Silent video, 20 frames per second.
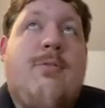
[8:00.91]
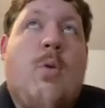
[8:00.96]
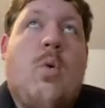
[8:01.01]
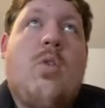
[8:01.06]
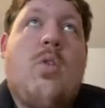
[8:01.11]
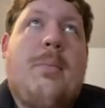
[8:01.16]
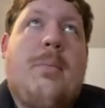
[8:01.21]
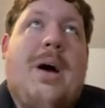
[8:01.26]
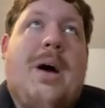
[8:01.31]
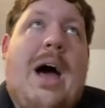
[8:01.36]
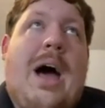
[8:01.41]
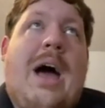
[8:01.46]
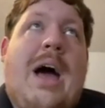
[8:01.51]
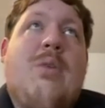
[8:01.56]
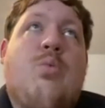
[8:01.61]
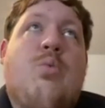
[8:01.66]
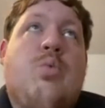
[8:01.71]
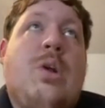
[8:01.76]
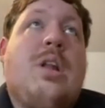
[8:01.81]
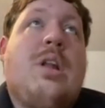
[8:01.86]
for them. I
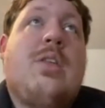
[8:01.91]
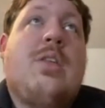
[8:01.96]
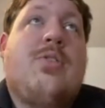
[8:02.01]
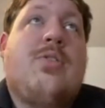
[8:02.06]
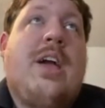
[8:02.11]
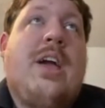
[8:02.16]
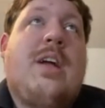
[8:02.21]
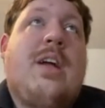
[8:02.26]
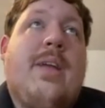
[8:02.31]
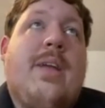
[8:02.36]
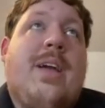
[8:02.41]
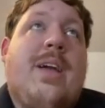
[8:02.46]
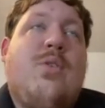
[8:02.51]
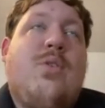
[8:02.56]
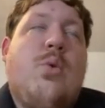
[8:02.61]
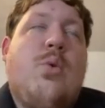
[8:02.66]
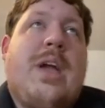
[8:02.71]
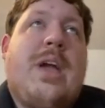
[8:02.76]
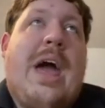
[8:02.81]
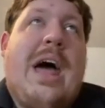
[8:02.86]
really think
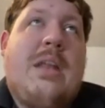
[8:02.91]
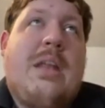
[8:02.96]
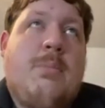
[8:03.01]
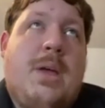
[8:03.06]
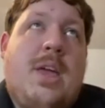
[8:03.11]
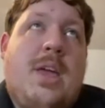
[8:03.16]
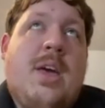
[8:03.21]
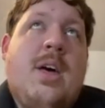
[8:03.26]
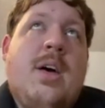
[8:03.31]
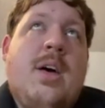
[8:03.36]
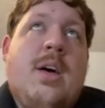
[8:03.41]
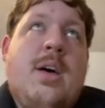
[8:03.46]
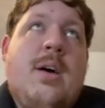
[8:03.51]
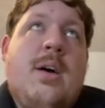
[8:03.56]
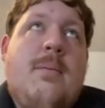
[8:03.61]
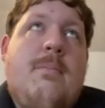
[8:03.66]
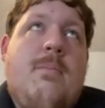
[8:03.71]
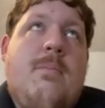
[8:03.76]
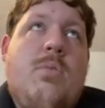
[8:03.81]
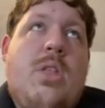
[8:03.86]
Lakeview Academy,
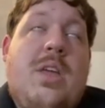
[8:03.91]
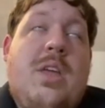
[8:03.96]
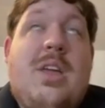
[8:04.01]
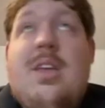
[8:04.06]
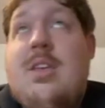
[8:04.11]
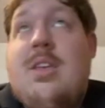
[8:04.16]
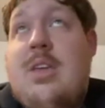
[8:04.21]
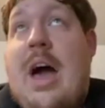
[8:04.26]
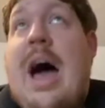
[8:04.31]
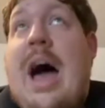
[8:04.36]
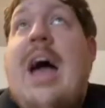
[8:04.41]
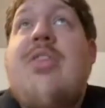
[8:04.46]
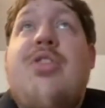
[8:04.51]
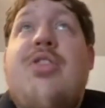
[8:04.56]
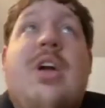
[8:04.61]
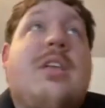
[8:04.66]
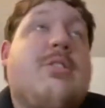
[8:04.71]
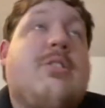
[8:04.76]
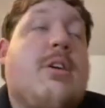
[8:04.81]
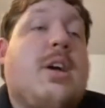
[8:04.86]
I
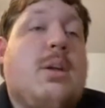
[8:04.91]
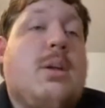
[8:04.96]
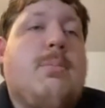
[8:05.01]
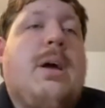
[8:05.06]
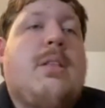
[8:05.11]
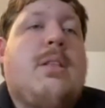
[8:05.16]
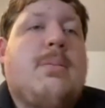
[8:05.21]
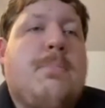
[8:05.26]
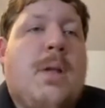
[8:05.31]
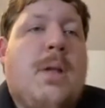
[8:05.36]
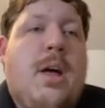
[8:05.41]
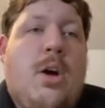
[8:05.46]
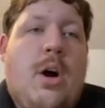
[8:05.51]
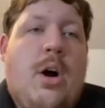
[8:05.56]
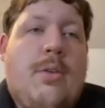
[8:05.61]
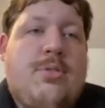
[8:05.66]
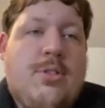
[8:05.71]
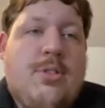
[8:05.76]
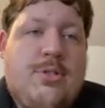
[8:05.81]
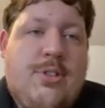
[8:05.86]
think they're going to make the
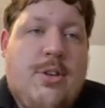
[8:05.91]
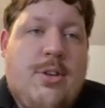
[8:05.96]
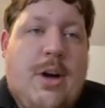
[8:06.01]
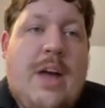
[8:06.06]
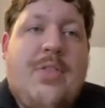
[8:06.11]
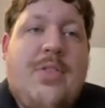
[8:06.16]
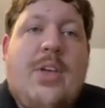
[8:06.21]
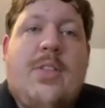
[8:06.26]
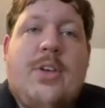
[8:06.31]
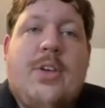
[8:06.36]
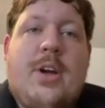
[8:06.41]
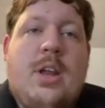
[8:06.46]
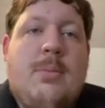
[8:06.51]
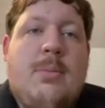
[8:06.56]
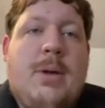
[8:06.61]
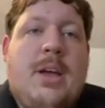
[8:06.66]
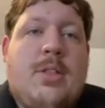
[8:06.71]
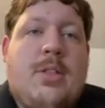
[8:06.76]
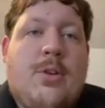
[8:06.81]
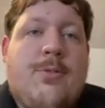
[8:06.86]
playoffs this year. I think they're going to
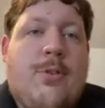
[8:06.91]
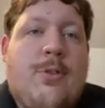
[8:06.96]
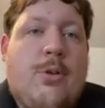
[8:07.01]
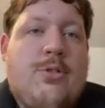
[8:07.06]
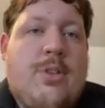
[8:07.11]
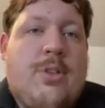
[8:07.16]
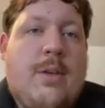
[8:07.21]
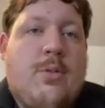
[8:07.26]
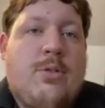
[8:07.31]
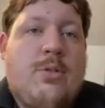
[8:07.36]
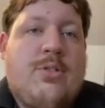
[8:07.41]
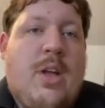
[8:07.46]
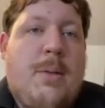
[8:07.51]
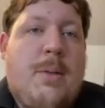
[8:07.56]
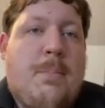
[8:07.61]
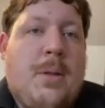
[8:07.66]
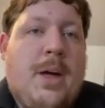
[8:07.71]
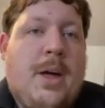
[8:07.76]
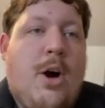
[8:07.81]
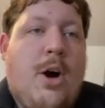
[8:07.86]
make their first ever
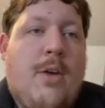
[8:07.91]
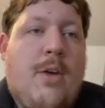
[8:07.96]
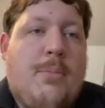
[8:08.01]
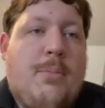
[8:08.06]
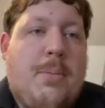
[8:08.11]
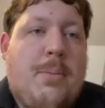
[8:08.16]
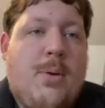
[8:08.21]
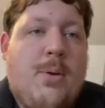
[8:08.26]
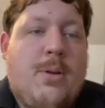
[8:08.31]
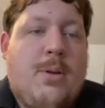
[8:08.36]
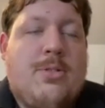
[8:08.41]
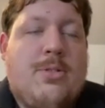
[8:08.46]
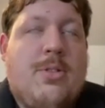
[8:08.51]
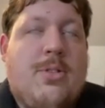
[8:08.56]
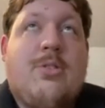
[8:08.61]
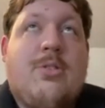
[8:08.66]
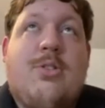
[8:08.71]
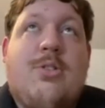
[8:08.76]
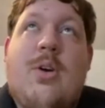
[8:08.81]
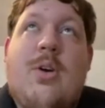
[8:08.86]
state playoff appearance
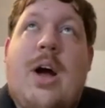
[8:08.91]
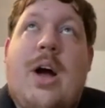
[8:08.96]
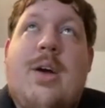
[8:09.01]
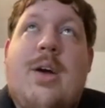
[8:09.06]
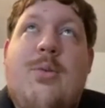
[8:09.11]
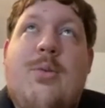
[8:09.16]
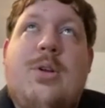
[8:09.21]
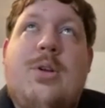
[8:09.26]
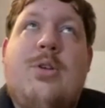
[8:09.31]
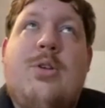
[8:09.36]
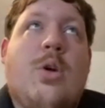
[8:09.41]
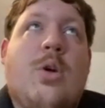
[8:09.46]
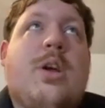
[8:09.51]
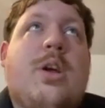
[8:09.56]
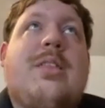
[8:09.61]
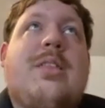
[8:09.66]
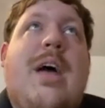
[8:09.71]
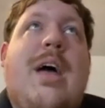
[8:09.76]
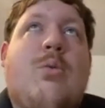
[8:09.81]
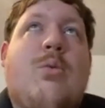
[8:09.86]
this year. When you look
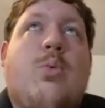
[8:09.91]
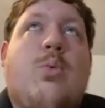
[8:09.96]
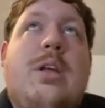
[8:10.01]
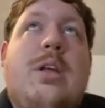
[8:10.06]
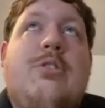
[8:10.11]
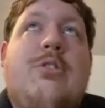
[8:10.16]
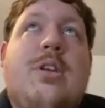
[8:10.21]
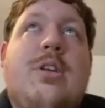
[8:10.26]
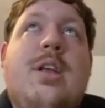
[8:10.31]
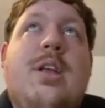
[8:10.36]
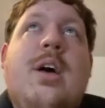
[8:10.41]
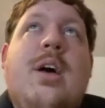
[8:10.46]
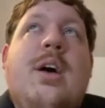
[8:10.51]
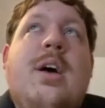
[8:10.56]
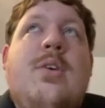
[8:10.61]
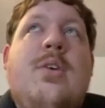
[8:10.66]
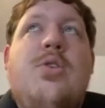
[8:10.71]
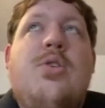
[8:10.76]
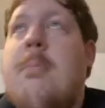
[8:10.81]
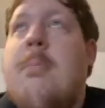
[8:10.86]
at that region,
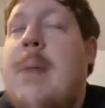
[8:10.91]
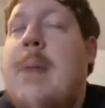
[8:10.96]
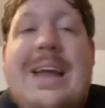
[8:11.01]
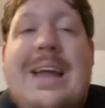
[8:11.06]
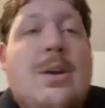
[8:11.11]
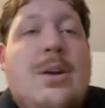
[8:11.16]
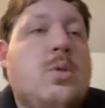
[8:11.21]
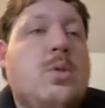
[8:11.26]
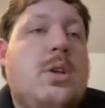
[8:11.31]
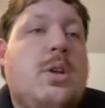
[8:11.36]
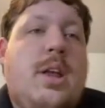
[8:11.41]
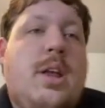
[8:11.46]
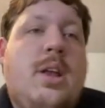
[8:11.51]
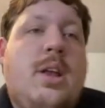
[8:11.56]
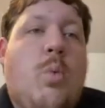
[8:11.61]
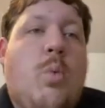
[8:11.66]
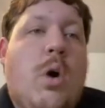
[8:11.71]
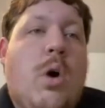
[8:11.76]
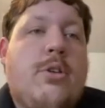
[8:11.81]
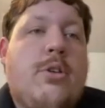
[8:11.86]
you might only
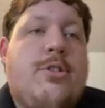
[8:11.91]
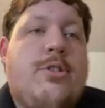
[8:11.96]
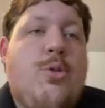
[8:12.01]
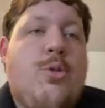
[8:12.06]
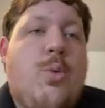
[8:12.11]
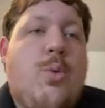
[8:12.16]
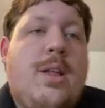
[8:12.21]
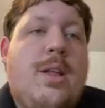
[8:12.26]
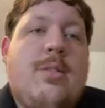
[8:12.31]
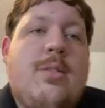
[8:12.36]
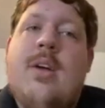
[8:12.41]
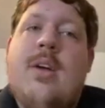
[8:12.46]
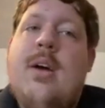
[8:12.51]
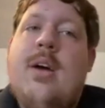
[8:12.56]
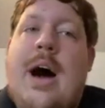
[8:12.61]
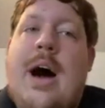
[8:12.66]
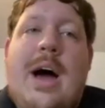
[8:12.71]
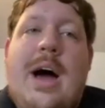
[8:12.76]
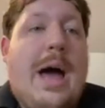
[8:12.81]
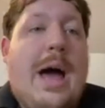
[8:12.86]
need 1 or 2 wins.
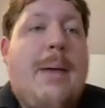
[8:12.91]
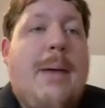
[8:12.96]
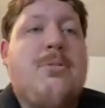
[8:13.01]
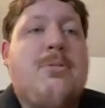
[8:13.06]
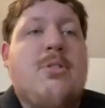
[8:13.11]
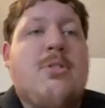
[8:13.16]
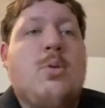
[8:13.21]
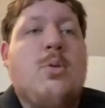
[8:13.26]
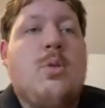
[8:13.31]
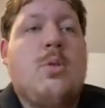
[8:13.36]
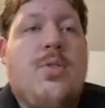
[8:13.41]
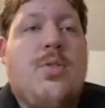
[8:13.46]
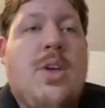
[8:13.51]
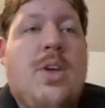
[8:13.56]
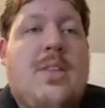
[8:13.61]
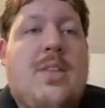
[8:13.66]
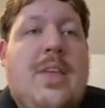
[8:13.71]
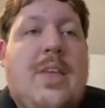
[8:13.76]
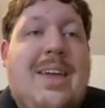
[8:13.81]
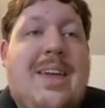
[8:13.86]
I absolutely
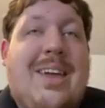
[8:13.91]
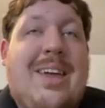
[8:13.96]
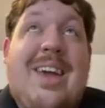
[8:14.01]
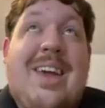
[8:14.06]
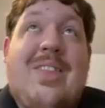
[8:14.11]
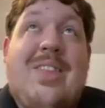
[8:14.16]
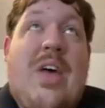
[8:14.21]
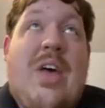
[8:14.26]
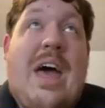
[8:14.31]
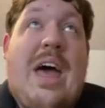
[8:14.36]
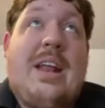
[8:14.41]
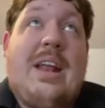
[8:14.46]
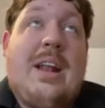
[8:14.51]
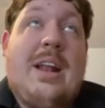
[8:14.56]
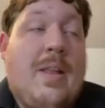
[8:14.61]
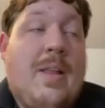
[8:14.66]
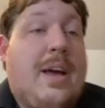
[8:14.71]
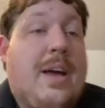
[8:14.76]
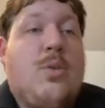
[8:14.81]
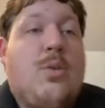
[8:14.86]
think they can get that, and
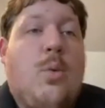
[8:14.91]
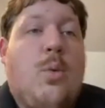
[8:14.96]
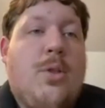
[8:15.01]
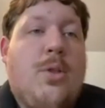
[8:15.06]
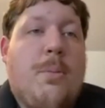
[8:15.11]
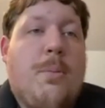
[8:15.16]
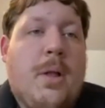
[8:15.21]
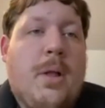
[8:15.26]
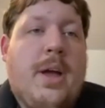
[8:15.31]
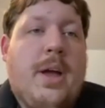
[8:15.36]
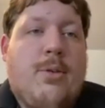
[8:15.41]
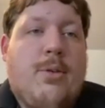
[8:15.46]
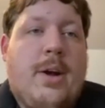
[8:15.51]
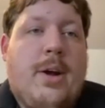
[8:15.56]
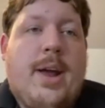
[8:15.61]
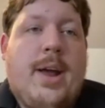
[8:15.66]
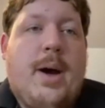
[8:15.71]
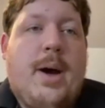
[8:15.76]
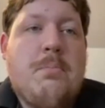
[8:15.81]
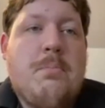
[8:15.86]
I like the way they're playing
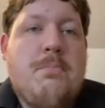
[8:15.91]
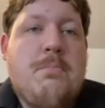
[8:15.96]
right now.